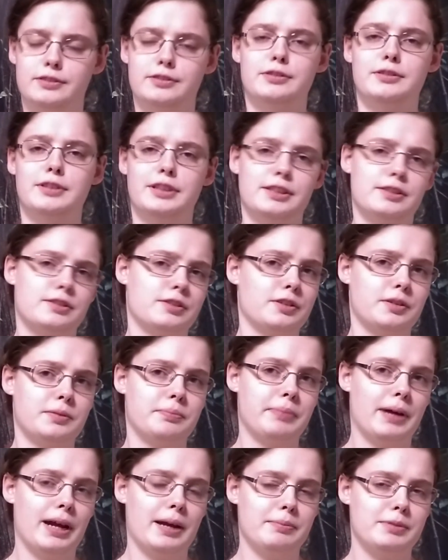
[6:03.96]
to insert
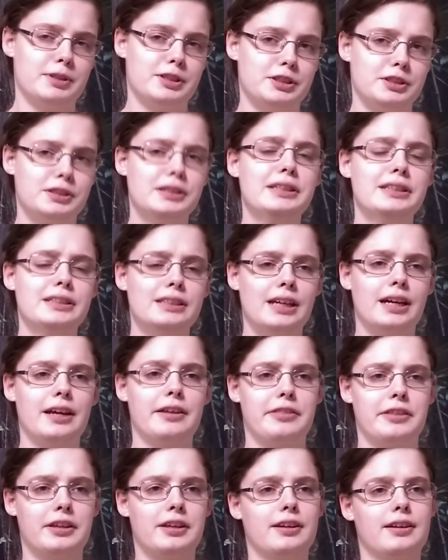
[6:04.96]
by machine. I
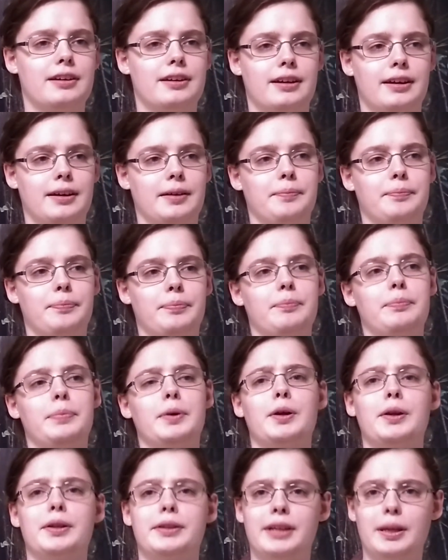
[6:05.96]
think
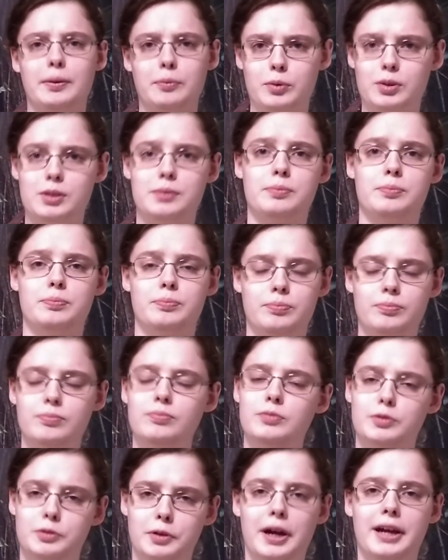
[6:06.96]
Bernadette was
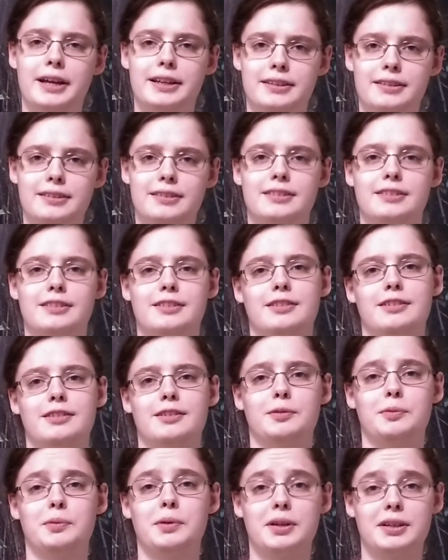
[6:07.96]
right in her
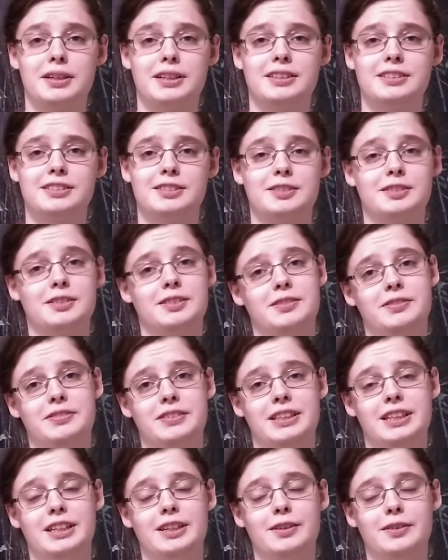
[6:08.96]
walking skirt
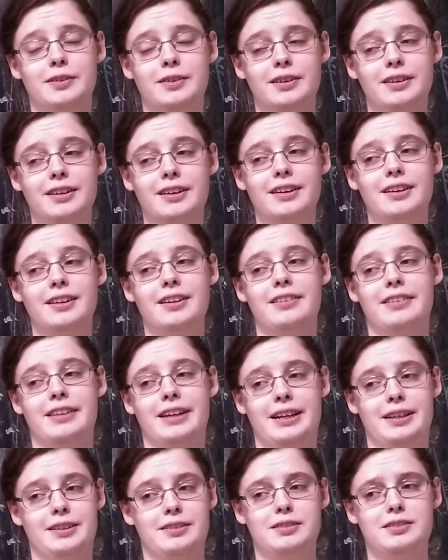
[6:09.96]
video
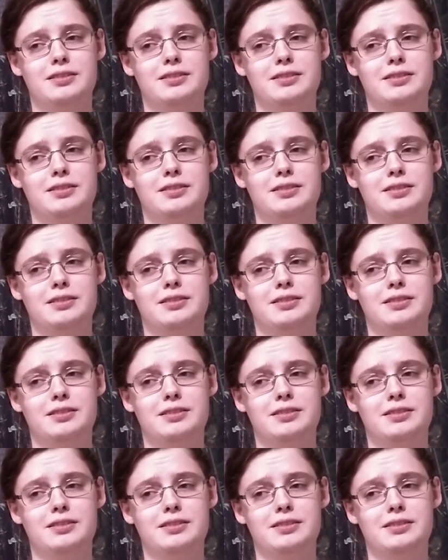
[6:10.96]
that